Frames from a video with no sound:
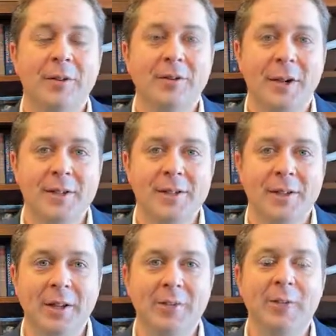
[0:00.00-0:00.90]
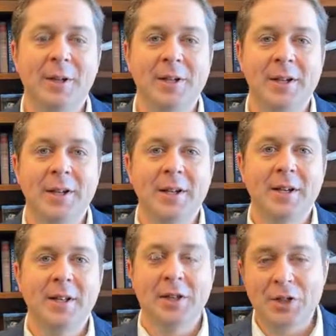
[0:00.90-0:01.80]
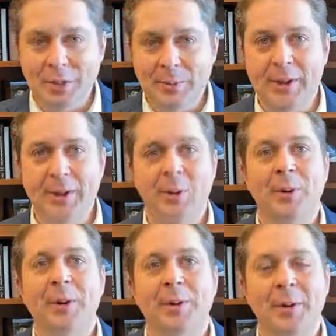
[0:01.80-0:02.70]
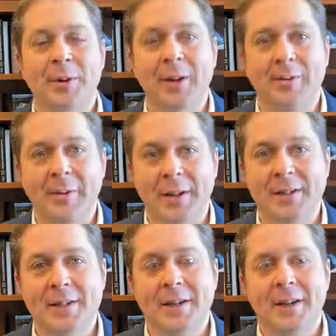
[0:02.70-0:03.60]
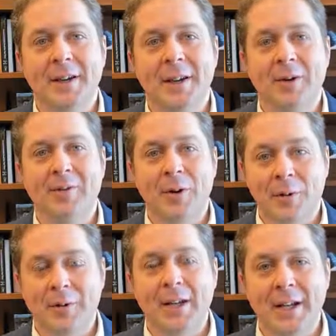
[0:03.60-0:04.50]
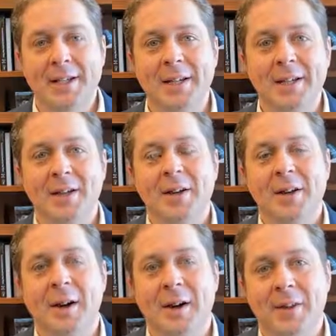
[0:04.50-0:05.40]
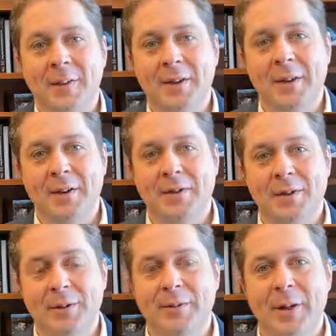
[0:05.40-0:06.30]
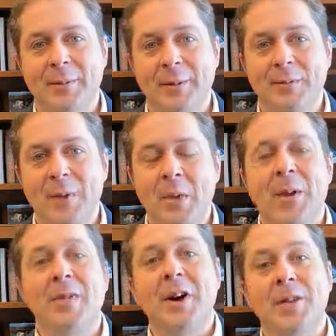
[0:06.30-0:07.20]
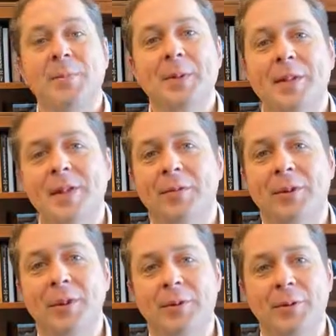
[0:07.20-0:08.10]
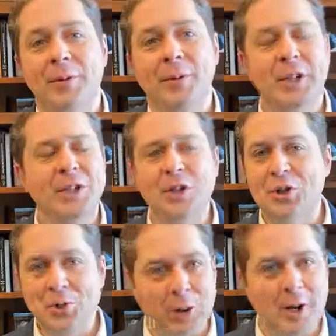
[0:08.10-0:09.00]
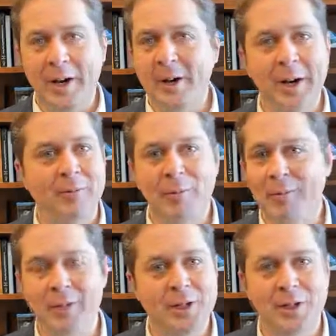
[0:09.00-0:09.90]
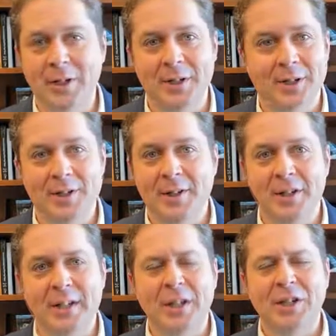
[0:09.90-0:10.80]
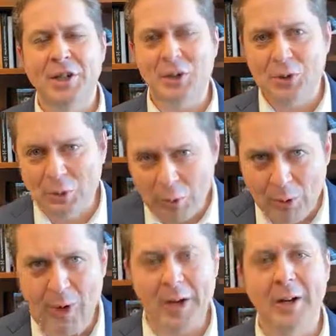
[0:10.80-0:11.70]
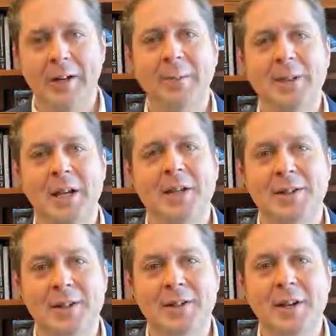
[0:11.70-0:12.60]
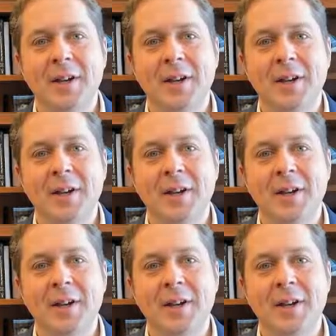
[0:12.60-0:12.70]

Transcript: friends and loved ones, legitimately worried about the effects of COVID 19 on themselves and their family. But they've also been suffering through extraordinary government restrictions, extraordinary limitations